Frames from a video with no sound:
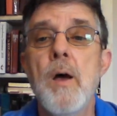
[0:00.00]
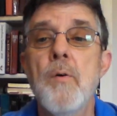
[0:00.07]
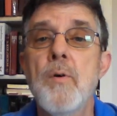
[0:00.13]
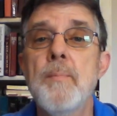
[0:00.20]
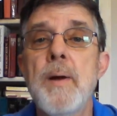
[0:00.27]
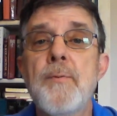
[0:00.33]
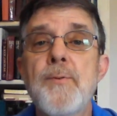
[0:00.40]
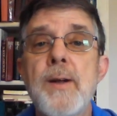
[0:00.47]
Well,
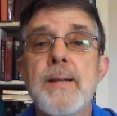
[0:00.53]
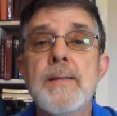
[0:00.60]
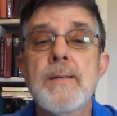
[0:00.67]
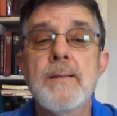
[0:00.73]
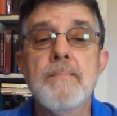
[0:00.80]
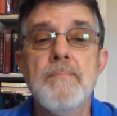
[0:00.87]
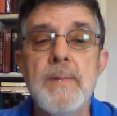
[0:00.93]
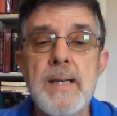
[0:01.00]
my
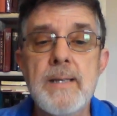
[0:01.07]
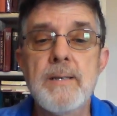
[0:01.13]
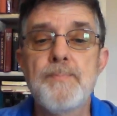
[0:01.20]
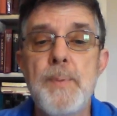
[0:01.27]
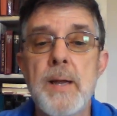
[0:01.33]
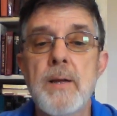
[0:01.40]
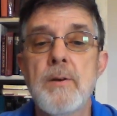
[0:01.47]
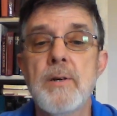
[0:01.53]
friends, it's
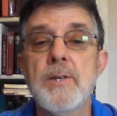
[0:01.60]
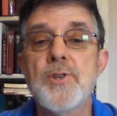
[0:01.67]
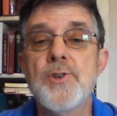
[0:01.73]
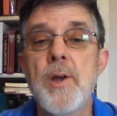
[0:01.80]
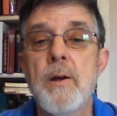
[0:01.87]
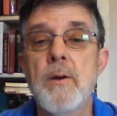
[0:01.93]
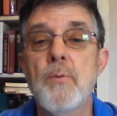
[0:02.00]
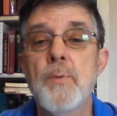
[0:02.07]
been good
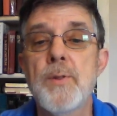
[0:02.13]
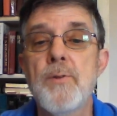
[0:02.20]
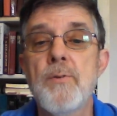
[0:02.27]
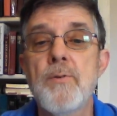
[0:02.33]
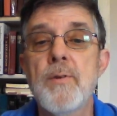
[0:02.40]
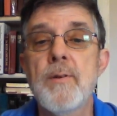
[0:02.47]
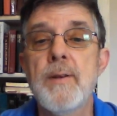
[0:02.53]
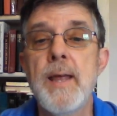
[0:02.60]
sharing with you
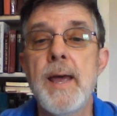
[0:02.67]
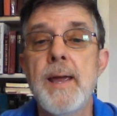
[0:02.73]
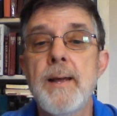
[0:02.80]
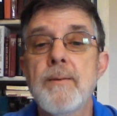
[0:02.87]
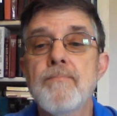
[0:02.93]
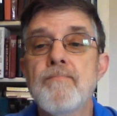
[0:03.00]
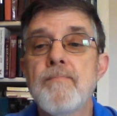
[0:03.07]
today.